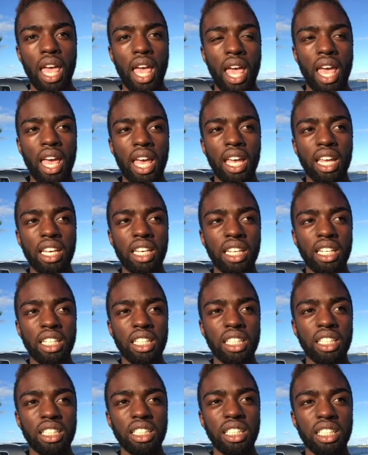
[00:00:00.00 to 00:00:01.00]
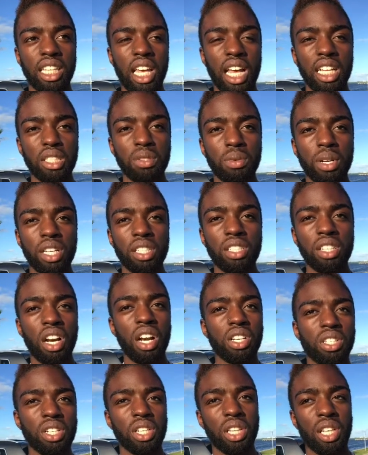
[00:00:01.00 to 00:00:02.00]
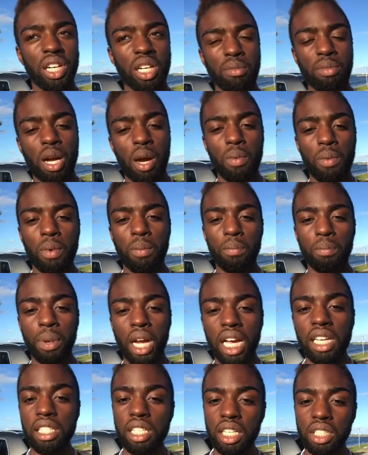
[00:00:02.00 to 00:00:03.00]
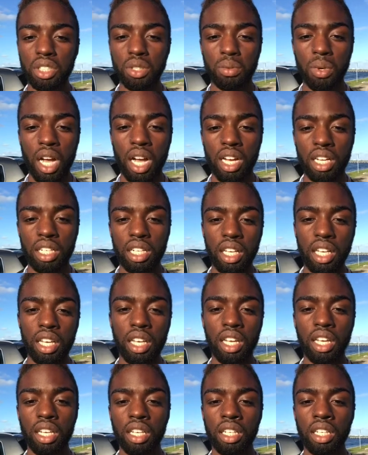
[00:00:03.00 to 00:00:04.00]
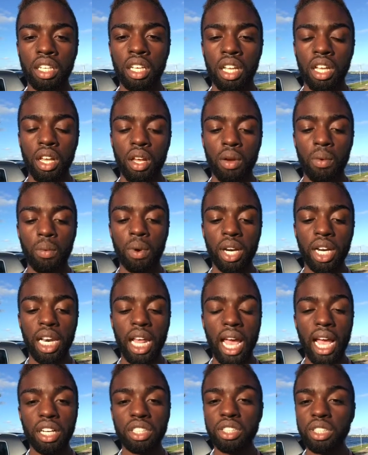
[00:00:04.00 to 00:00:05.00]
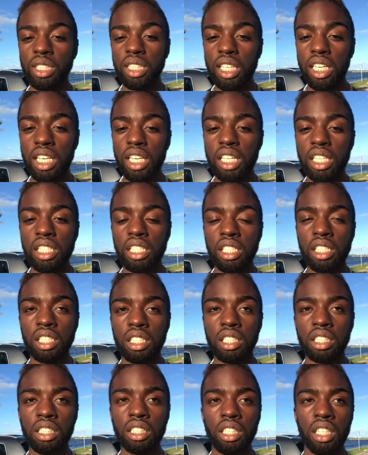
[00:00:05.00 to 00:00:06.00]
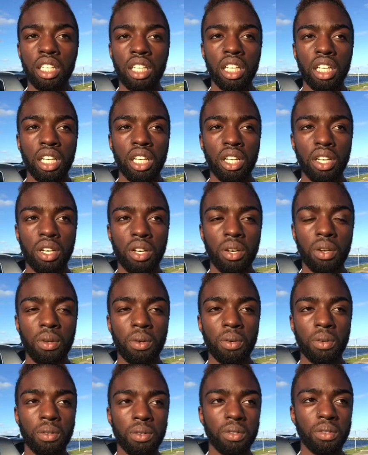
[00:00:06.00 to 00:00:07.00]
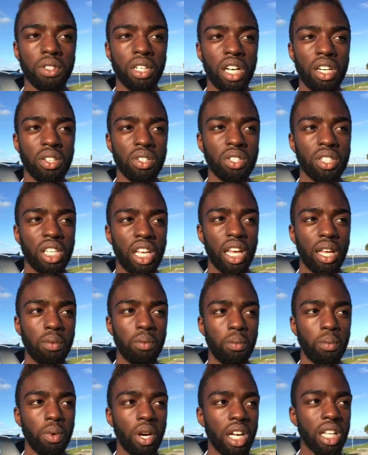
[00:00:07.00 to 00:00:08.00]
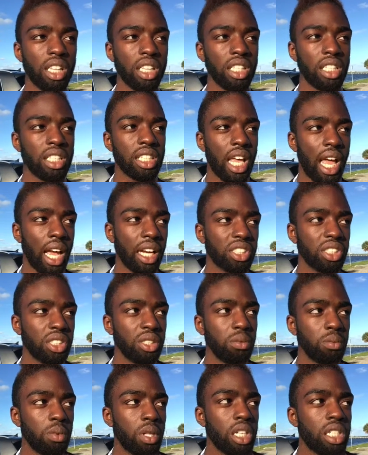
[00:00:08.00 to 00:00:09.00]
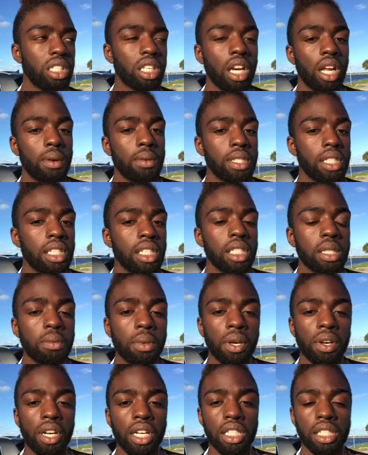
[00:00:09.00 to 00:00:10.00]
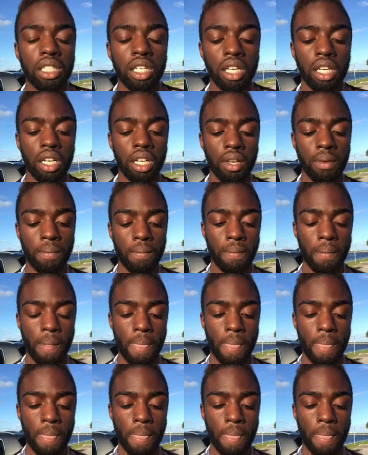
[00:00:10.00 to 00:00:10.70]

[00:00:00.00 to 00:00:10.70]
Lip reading: And that's when I started to learn about bisexuality and what it actually is, and understand what this actually was that I was experiencing.